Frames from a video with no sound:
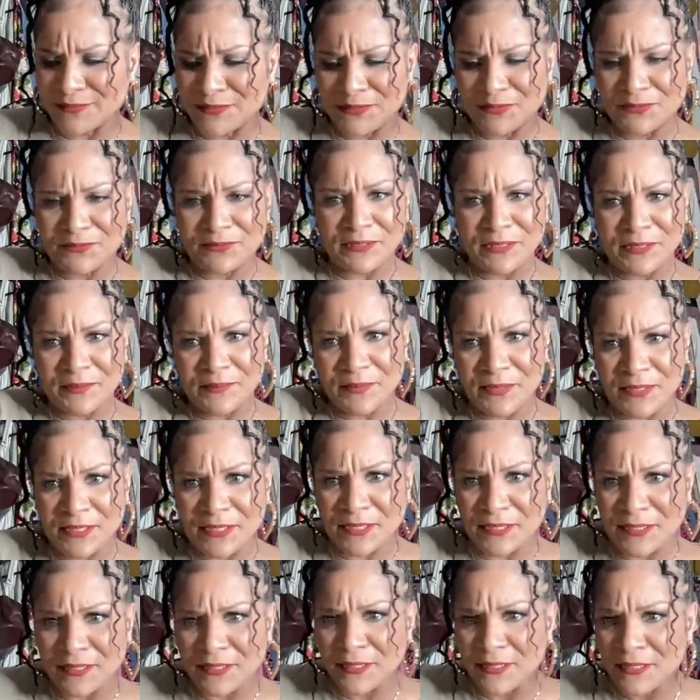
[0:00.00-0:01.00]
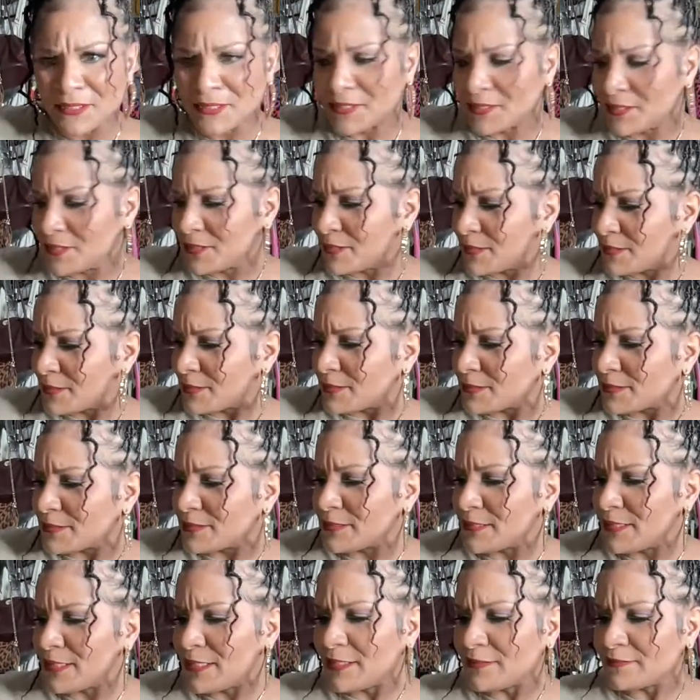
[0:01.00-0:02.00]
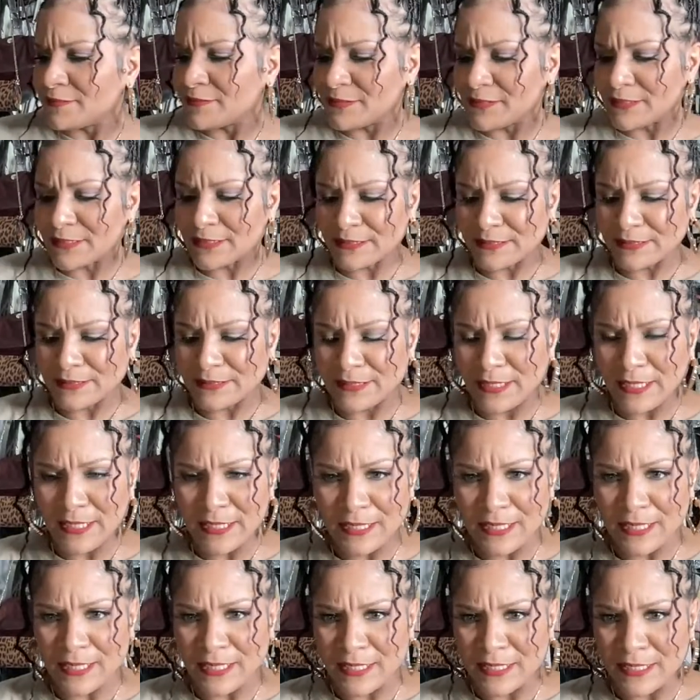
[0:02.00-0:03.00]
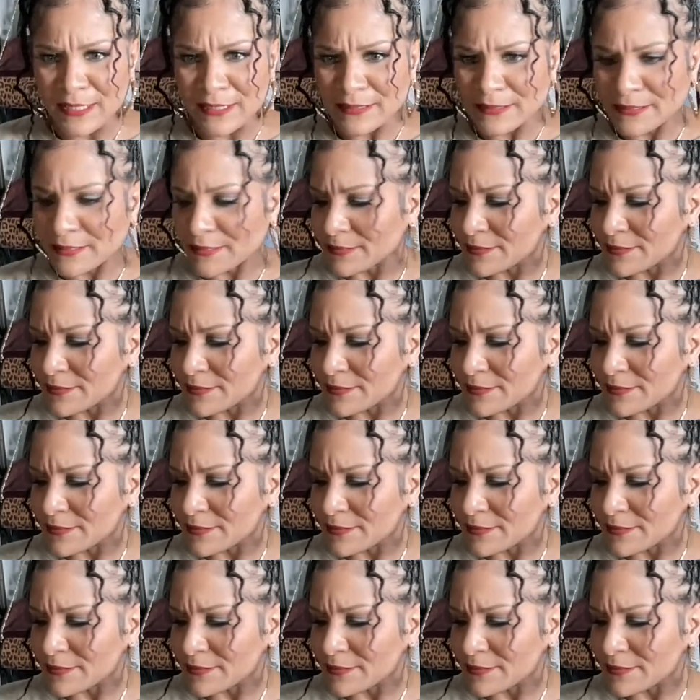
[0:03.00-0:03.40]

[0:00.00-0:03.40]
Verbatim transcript: Do you hear me? Love to see it.